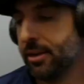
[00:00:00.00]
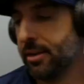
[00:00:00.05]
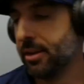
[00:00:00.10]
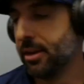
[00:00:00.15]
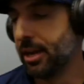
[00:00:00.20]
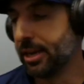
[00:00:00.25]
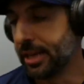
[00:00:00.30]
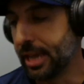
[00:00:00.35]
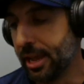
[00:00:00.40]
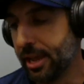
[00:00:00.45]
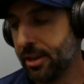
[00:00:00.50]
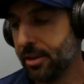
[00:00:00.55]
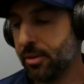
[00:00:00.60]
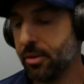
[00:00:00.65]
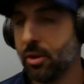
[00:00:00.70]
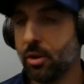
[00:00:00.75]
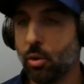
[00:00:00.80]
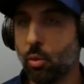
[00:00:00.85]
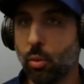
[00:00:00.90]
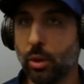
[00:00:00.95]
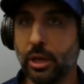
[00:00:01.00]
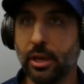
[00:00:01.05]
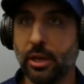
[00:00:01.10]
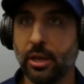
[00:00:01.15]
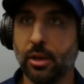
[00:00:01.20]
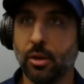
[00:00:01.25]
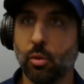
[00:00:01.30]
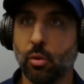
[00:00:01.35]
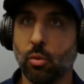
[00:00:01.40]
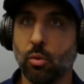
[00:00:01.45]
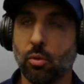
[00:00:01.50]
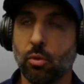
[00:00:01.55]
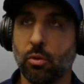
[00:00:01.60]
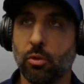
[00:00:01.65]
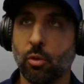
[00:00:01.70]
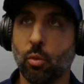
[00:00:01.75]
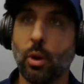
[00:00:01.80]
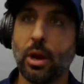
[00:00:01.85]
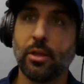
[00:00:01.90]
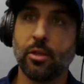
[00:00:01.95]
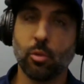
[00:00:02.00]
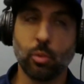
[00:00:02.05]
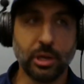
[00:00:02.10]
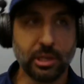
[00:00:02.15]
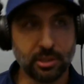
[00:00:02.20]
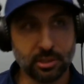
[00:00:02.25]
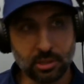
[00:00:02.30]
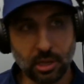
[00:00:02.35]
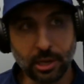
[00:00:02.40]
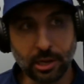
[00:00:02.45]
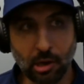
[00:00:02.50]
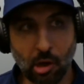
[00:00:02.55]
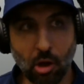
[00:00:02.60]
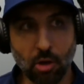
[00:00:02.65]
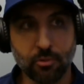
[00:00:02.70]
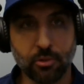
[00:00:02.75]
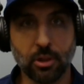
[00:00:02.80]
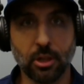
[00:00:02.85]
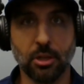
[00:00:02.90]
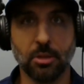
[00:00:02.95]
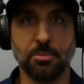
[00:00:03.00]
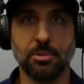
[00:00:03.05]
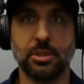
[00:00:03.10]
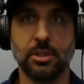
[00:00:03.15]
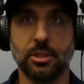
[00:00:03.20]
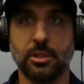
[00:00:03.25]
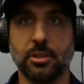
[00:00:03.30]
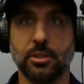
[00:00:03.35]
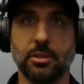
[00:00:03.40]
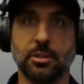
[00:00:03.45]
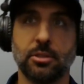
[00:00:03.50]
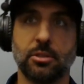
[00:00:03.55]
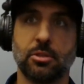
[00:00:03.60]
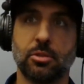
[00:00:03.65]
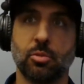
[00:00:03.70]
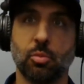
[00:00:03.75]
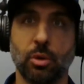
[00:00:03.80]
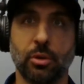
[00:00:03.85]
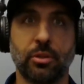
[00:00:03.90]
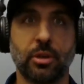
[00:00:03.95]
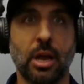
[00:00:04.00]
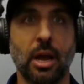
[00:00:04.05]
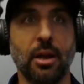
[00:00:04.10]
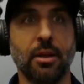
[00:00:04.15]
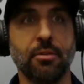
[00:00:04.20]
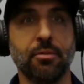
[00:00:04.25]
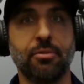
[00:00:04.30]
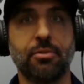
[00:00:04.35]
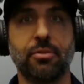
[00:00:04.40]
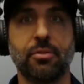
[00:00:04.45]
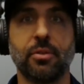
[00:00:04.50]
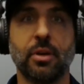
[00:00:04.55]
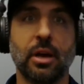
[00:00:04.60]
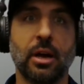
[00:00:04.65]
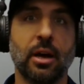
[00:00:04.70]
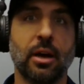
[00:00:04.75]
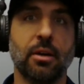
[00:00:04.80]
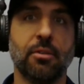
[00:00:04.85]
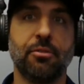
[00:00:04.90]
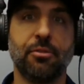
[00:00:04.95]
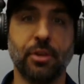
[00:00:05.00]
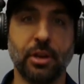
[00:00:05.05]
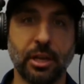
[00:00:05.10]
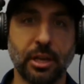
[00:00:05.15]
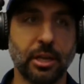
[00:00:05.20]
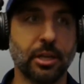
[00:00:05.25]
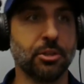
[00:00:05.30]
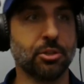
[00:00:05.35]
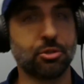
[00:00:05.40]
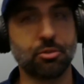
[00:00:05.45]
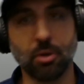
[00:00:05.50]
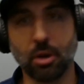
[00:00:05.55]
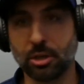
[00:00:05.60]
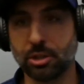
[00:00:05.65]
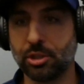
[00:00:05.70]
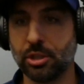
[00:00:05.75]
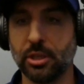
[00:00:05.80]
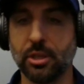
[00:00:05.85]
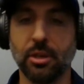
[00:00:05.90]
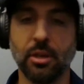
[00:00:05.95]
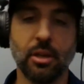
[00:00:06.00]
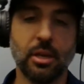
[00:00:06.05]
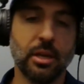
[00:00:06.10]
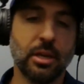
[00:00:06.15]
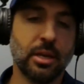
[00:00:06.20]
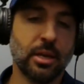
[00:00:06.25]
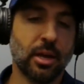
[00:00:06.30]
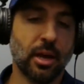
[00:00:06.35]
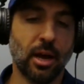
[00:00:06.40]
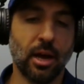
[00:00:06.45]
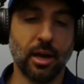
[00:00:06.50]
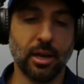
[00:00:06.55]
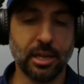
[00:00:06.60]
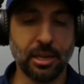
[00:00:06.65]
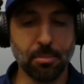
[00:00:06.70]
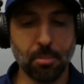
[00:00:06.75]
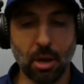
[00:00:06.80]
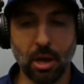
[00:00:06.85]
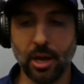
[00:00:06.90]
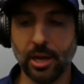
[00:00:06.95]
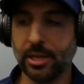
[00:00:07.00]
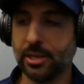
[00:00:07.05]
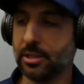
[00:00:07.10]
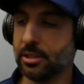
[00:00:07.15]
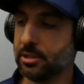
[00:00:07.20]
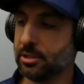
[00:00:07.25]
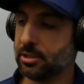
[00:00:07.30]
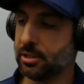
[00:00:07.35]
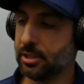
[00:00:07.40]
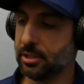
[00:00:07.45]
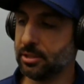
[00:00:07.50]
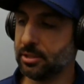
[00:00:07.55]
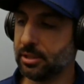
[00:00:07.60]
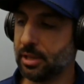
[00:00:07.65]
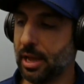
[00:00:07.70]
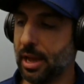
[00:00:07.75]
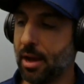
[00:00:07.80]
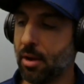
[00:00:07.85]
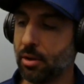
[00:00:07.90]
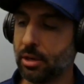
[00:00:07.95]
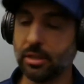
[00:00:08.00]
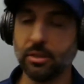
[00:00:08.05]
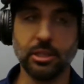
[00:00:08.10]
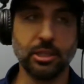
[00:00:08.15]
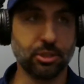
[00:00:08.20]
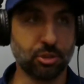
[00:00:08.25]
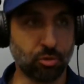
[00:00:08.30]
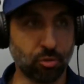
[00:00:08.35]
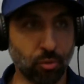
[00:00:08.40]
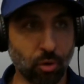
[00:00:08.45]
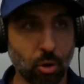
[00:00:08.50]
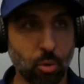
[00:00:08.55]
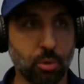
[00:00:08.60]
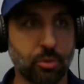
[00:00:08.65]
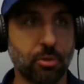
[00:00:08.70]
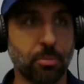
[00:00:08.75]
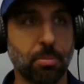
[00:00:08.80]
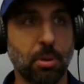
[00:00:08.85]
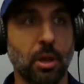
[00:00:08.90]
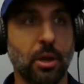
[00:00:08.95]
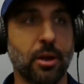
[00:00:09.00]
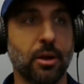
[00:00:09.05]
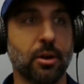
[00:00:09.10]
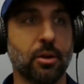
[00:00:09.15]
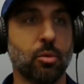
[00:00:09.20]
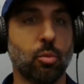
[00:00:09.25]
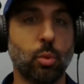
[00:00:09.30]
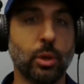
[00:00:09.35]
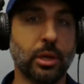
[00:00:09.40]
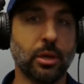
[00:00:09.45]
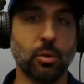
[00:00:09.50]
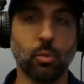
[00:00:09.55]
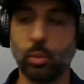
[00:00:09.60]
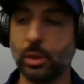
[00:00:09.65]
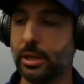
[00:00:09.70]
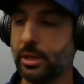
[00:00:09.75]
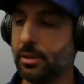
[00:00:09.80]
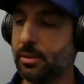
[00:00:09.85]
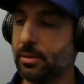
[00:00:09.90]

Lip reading: again, the way that we design golf clubs is with kind of fitting instruction in mind. Is how can these grow with the player? We